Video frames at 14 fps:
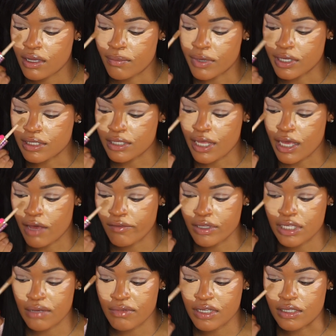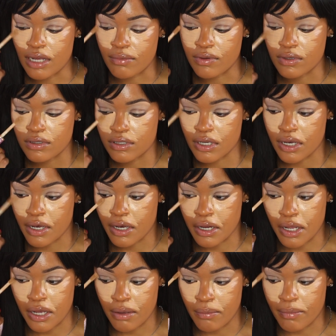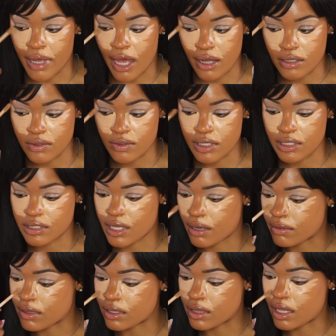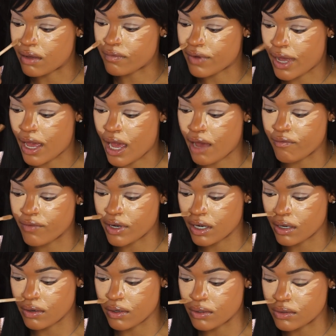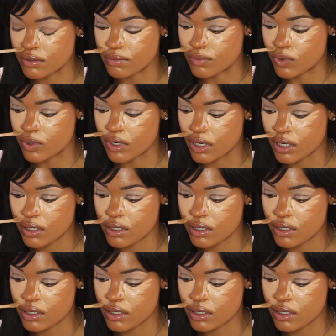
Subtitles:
But it's like every time I stop using her and I come back to it, it's like the love I have for her grows more.